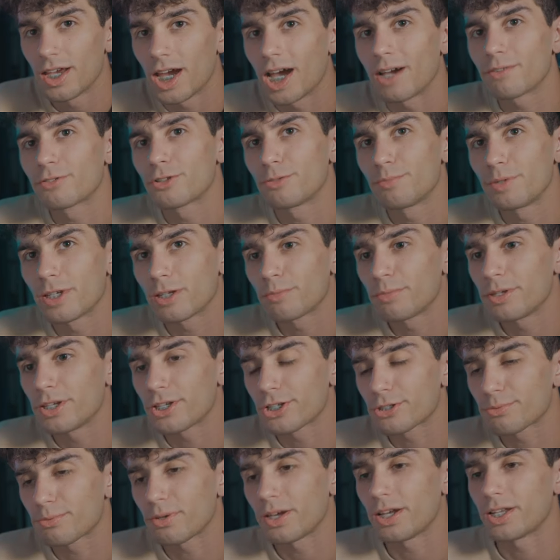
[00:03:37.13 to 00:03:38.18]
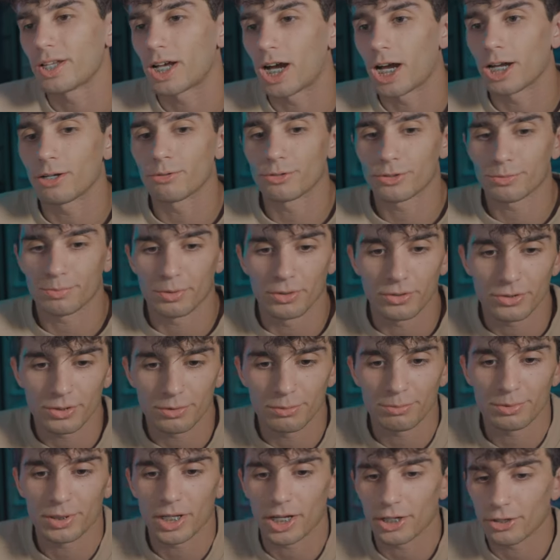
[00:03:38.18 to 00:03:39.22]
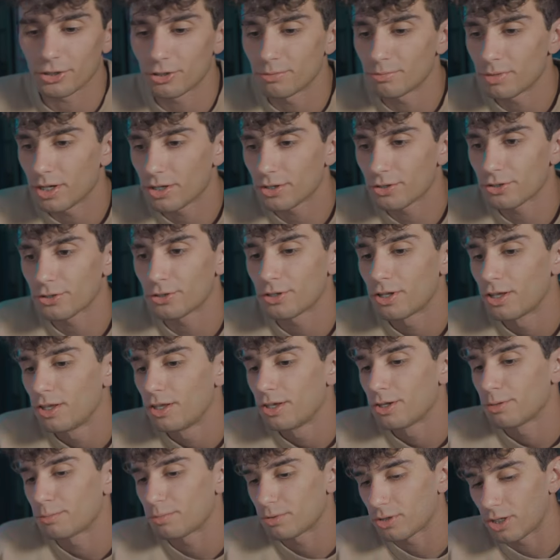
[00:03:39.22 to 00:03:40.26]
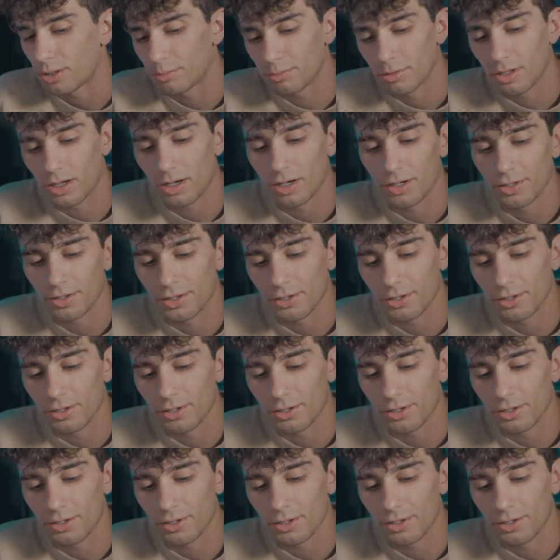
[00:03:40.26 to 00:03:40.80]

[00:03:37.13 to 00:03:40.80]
after Big B explained, I was supposed to protect your mother, blah blah.